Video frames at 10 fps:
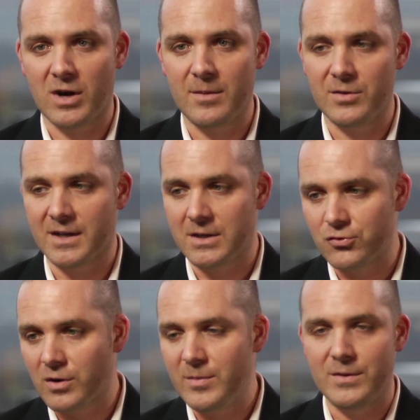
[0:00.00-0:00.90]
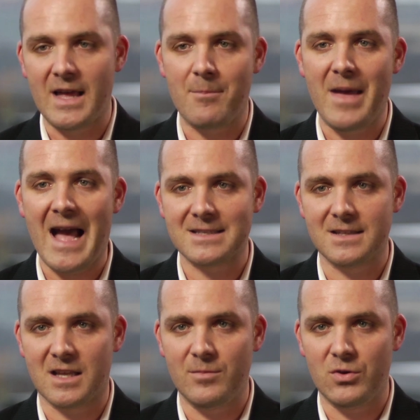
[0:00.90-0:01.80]
we're able to contribute that back to
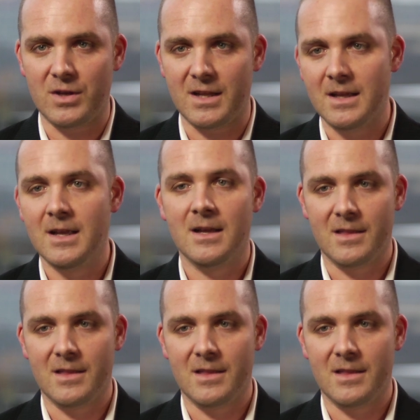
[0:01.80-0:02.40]
the community,